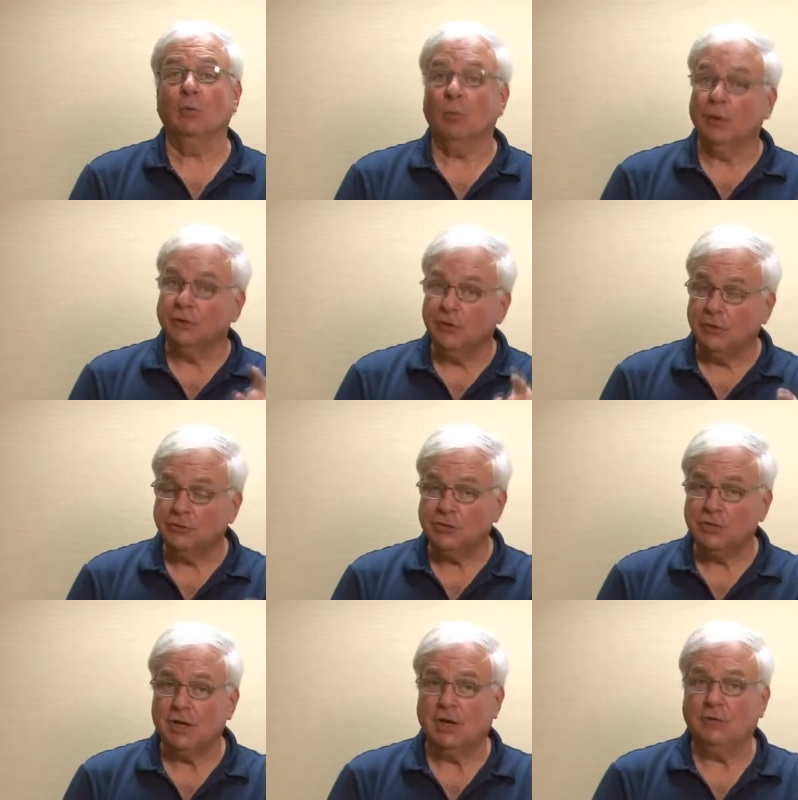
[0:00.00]
What it does
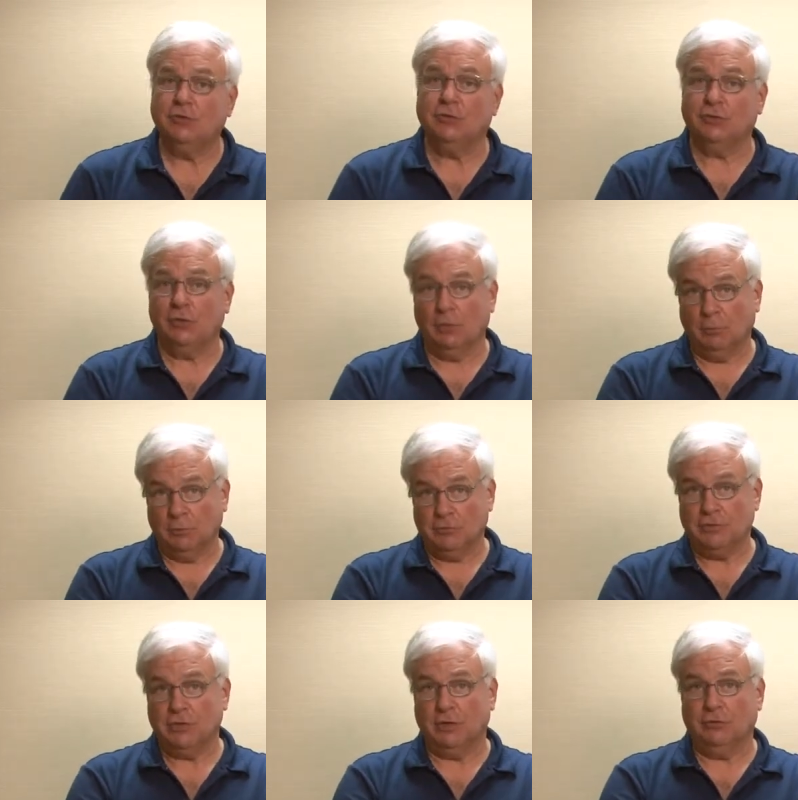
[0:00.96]
change is the number of
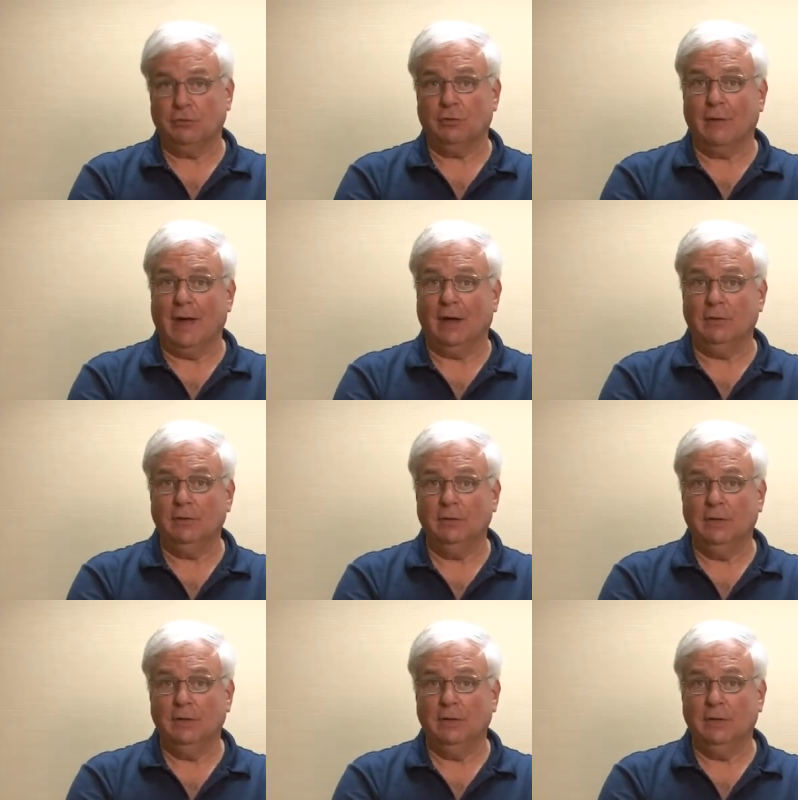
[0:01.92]
shares that are out.